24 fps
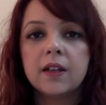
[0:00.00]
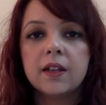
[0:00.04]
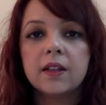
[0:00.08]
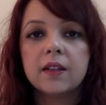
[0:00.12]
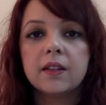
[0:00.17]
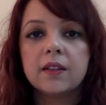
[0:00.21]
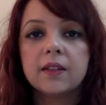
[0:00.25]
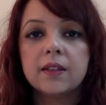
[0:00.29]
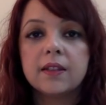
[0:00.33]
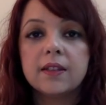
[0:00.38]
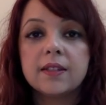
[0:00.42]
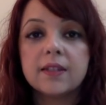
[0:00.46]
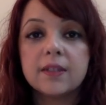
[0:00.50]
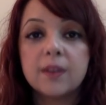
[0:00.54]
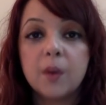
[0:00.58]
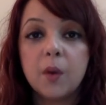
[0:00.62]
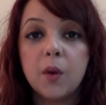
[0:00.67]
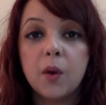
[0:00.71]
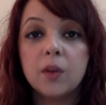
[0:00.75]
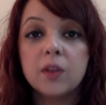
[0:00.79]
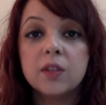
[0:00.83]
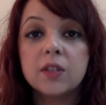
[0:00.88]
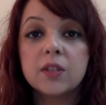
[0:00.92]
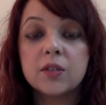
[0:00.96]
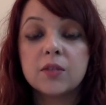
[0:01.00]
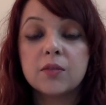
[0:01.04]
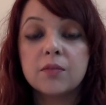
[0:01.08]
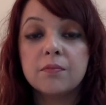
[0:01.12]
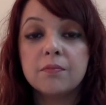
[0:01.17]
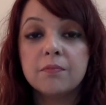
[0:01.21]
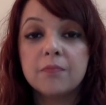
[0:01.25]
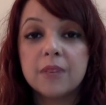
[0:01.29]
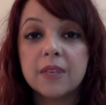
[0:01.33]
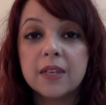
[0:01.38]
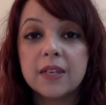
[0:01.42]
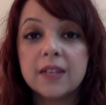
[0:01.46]
This also
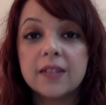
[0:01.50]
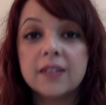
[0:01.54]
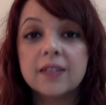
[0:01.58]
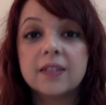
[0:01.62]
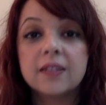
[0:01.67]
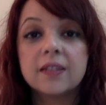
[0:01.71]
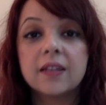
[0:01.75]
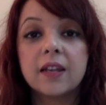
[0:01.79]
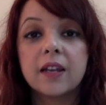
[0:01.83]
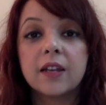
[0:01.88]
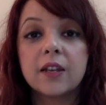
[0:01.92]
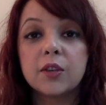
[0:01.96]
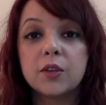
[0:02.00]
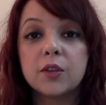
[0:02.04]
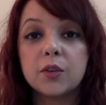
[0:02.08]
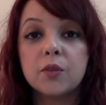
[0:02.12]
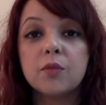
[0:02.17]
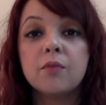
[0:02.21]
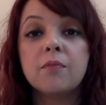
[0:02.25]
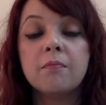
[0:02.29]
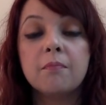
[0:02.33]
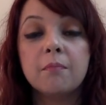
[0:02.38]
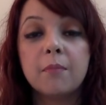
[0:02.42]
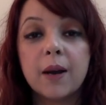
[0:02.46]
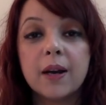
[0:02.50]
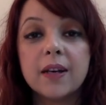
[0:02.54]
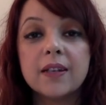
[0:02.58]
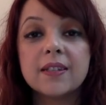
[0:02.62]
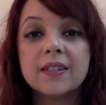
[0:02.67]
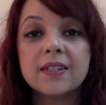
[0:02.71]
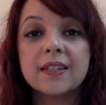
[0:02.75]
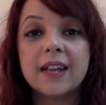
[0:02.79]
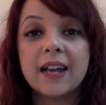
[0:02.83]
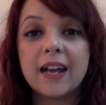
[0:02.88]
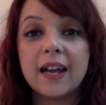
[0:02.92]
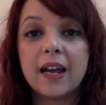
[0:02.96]
means that you must
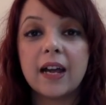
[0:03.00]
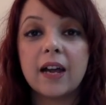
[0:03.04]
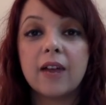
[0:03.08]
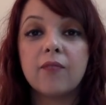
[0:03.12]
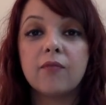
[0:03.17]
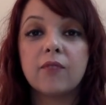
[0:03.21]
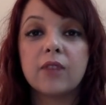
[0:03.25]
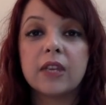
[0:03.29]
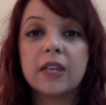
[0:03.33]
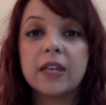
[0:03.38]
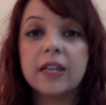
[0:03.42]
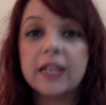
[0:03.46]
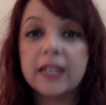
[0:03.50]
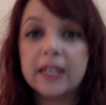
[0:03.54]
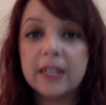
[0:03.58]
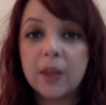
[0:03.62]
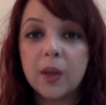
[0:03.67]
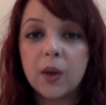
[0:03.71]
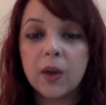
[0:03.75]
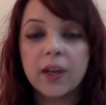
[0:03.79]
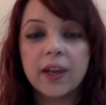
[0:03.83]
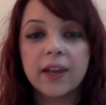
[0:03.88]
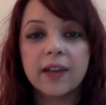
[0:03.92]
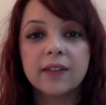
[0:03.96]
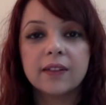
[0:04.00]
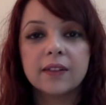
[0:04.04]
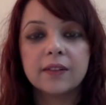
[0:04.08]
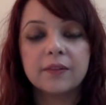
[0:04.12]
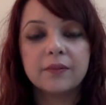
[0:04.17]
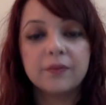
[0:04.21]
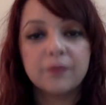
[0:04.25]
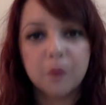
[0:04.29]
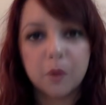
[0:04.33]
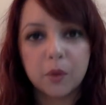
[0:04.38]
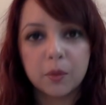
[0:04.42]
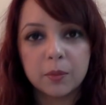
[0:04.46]
have elongated
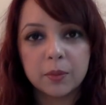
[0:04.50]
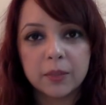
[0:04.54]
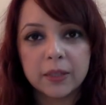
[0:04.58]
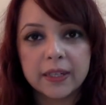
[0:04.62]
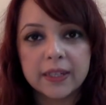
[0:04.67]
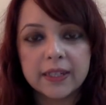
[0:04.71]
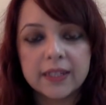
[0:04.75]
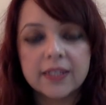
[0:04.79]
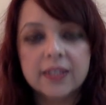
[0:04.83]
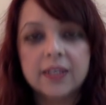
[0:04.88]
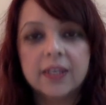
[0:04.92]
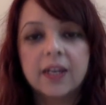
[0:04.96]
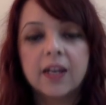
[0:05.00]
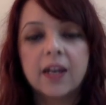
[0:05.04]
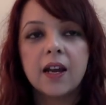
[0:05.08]
foreplays.